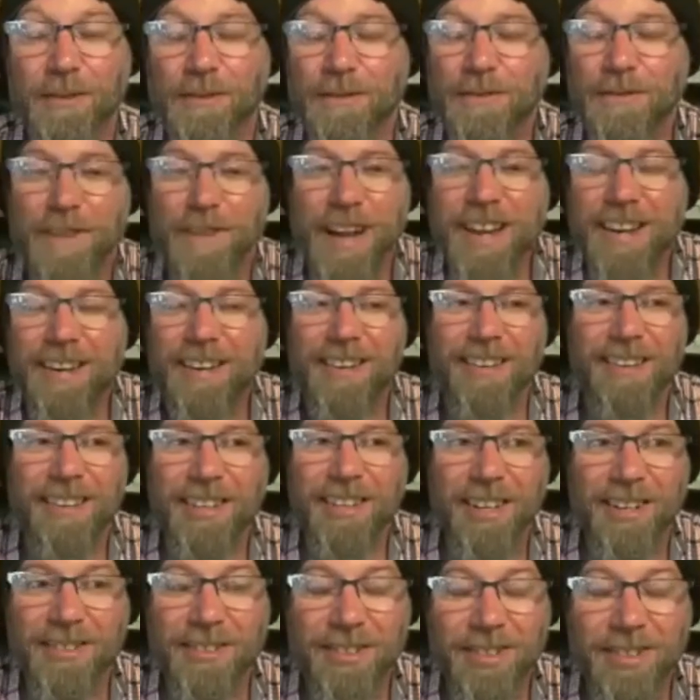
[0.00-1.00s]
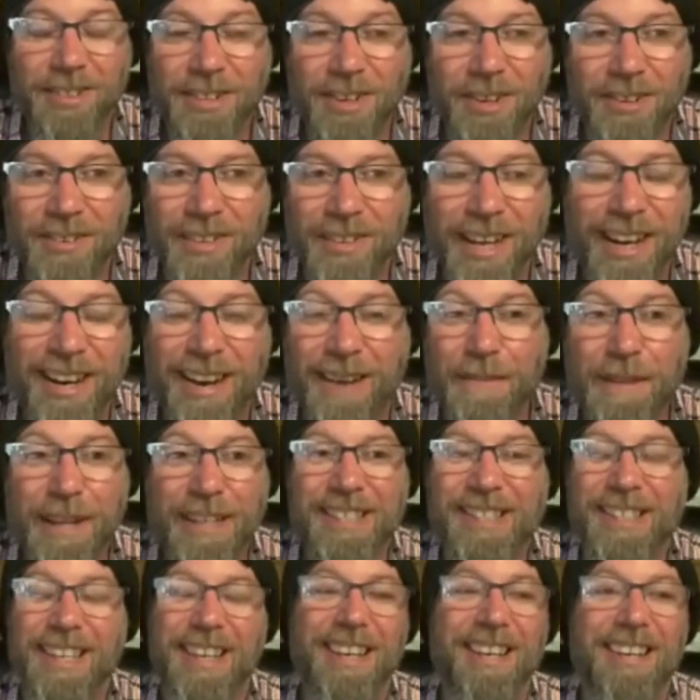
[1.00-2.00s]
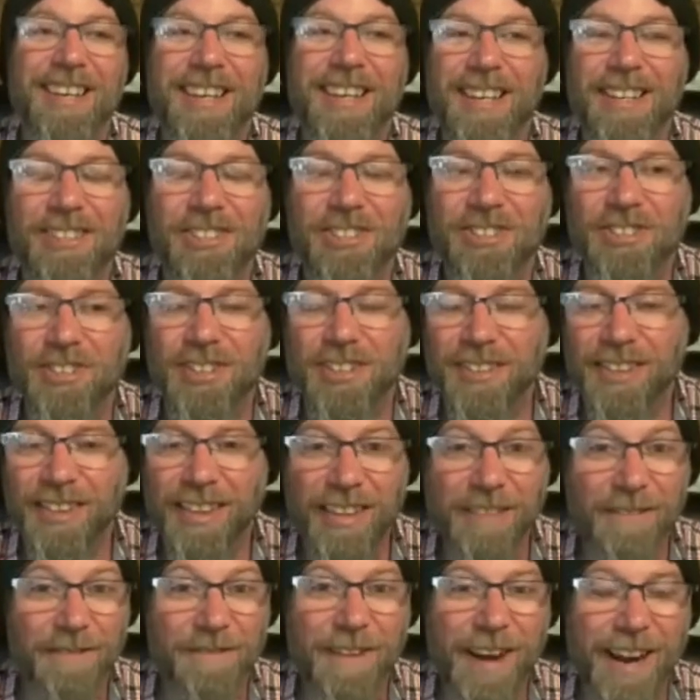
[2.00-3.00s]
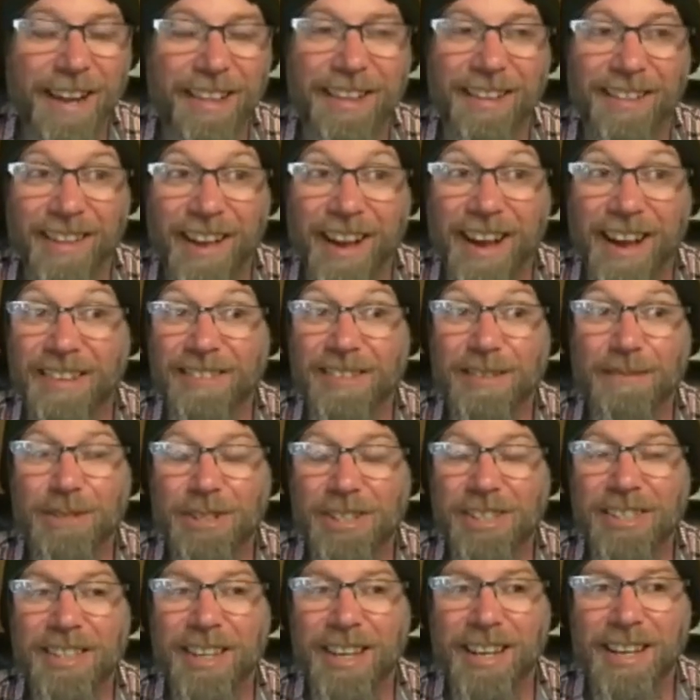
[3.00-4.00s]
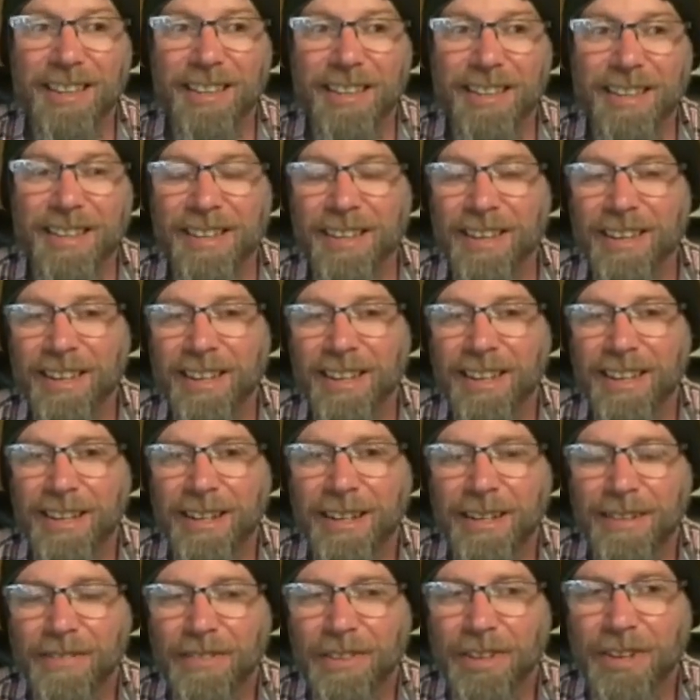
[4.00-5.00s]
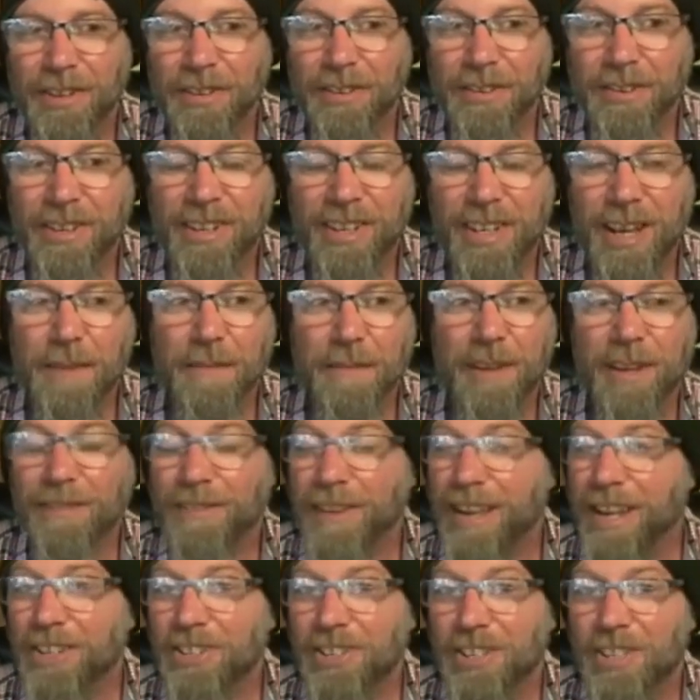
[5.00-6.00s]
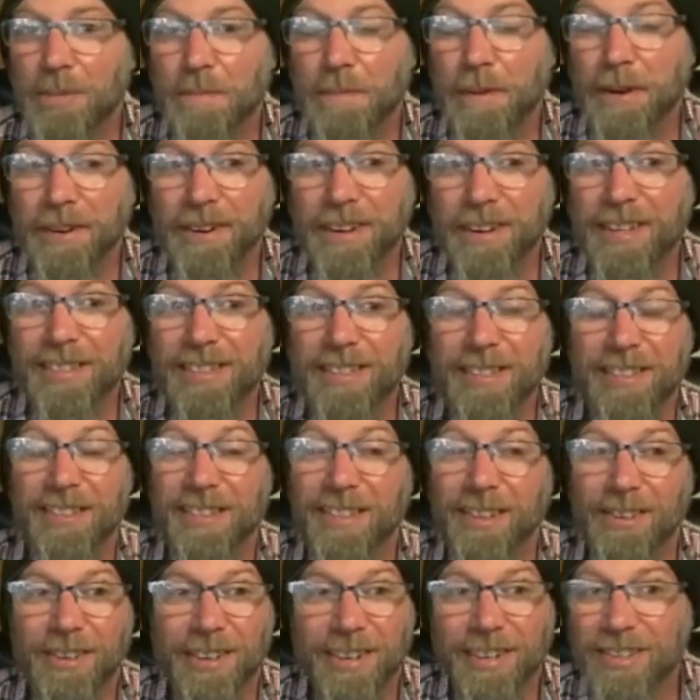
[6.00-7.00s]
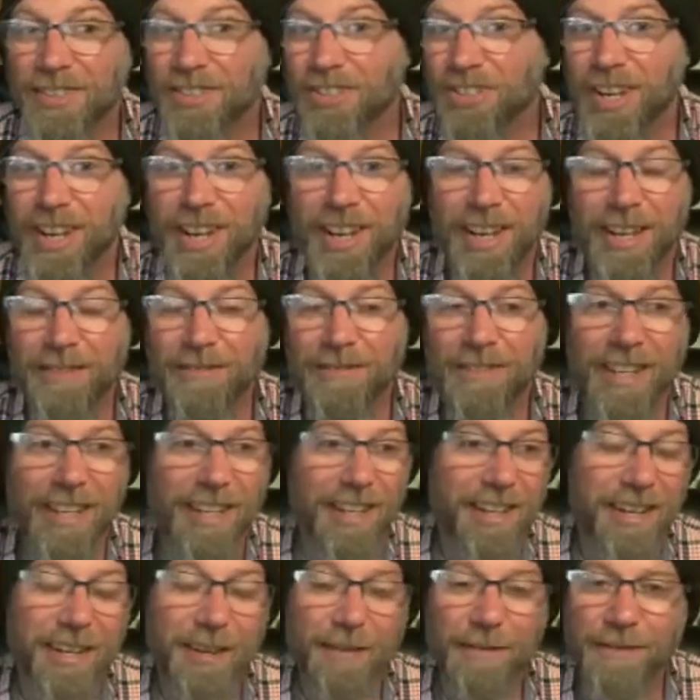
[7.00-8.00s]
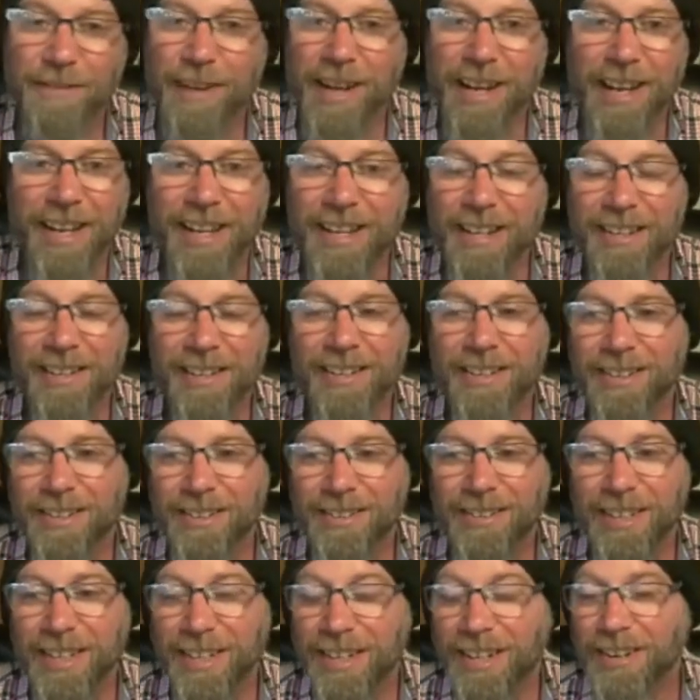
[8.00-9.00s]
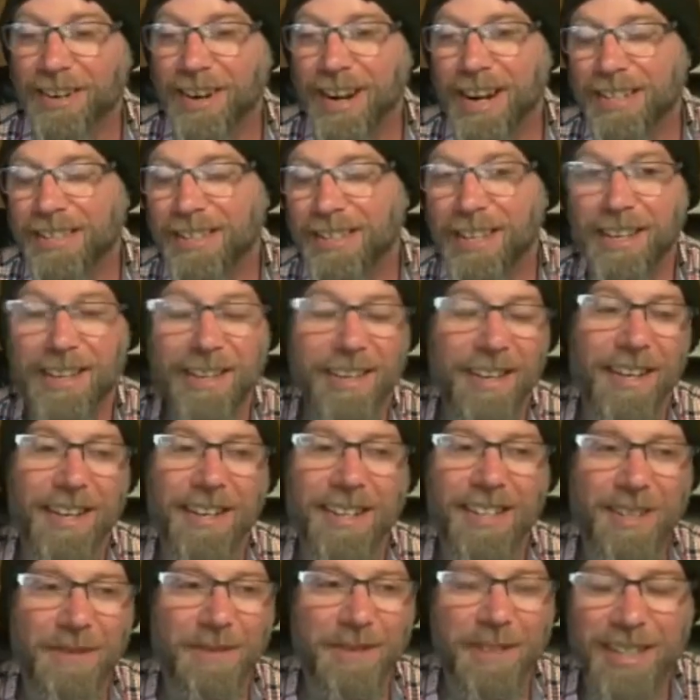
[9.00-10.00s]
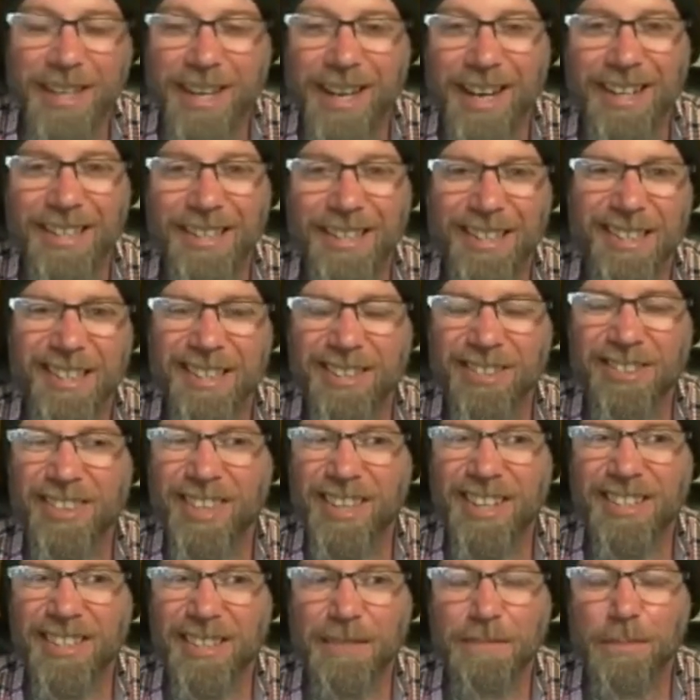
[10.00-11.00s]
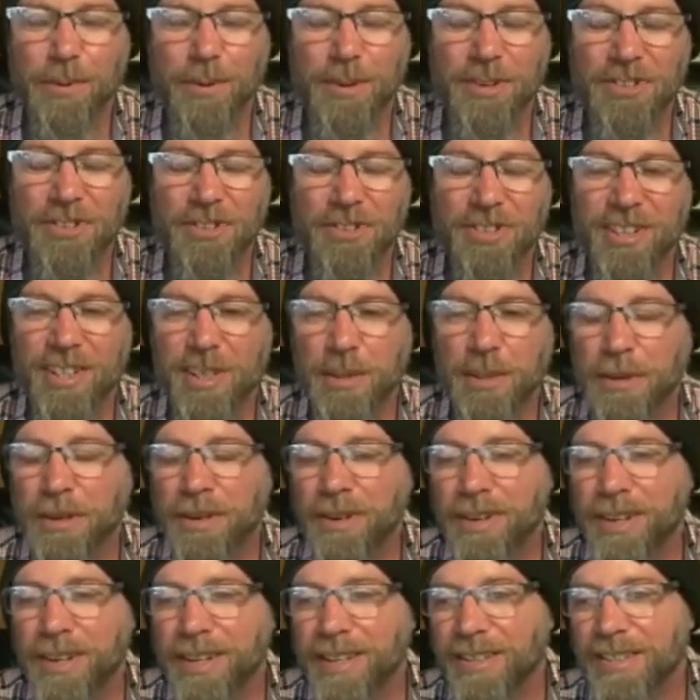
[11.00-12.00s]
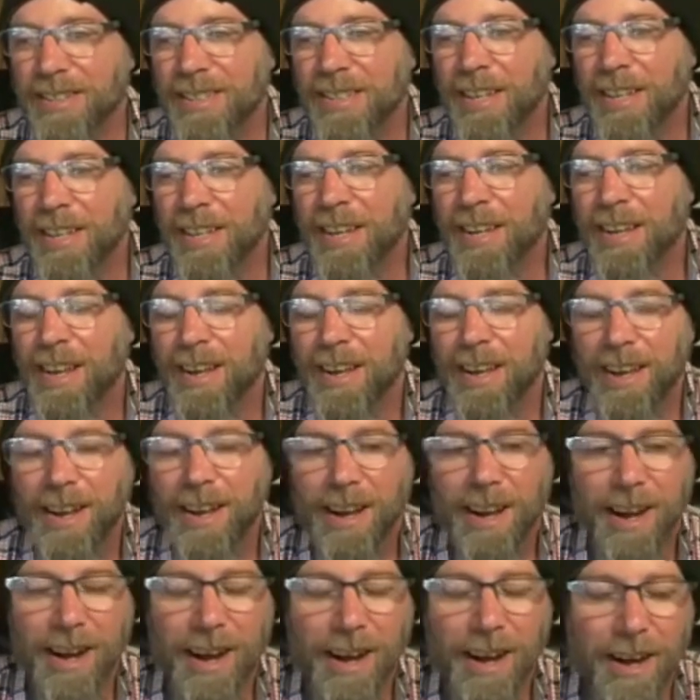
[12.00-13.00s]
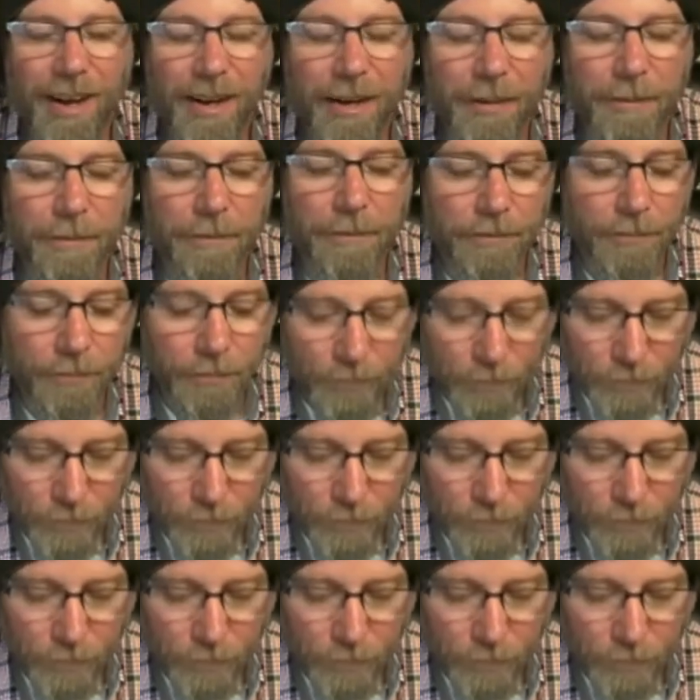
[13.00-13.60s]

fight, you know, don't, and I'm not saying kids should live violent lives. I'm just saying that, you know, there are coming of age experiences, learning to shave, getting in a fight, you know, getting your ass kicked, kicking someone's ass. These are things that boys should experience. Um,